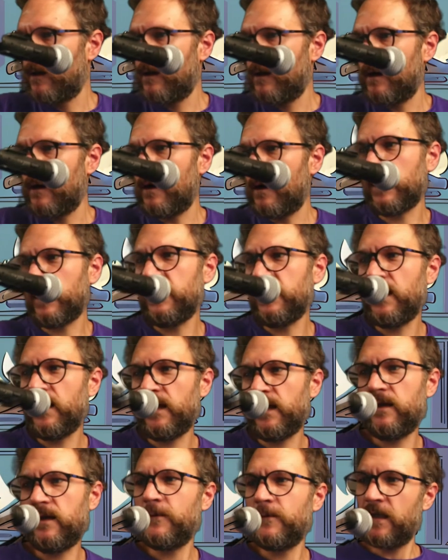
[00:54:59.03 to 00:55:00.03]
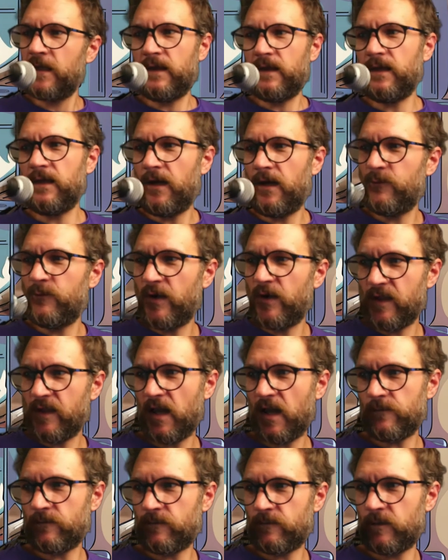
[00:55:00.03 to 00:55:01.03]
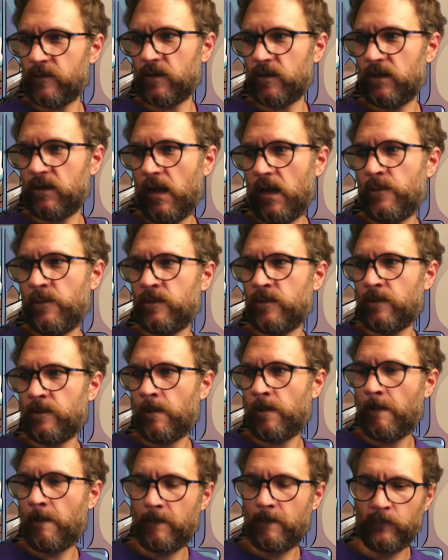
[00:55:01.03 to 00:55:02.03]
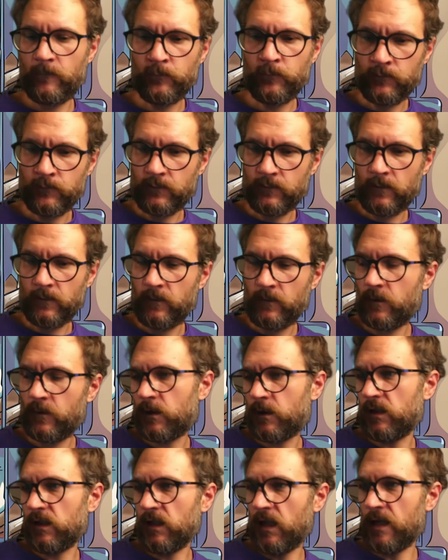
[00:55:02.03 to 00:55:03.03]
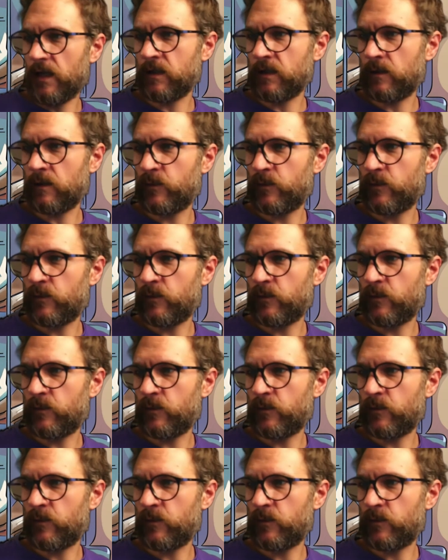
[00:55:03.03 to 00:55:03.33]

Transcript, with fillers: Okay, yeah, that may yeah, I'll buy that for um for Alagna,